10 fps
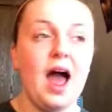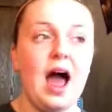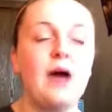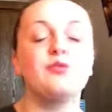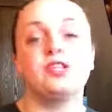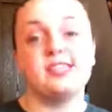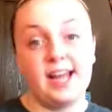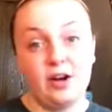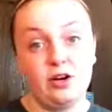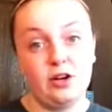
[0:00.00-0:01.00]
I was
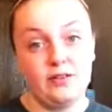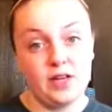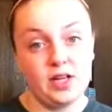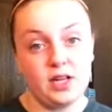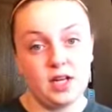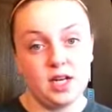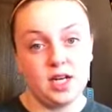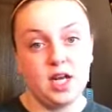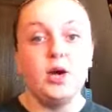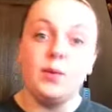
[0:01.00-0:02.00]
scared of it
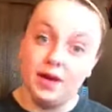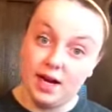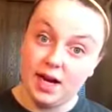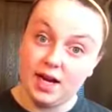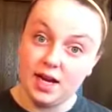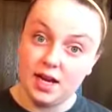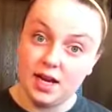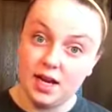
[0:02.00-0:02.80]
when I got it.